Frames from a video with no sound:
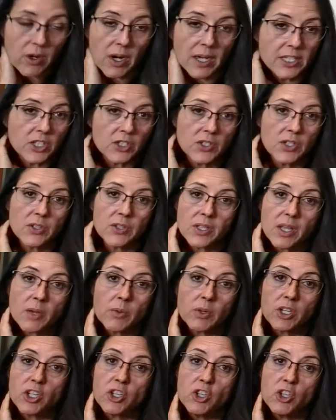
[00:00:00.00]
I just know that they were
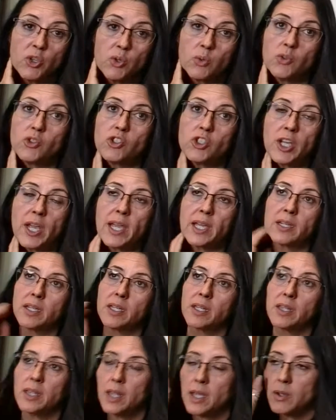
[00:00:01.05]
huge, Shane,
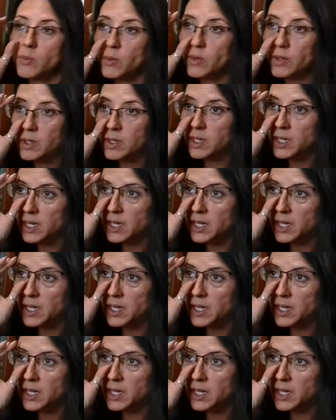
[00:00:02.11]
and they were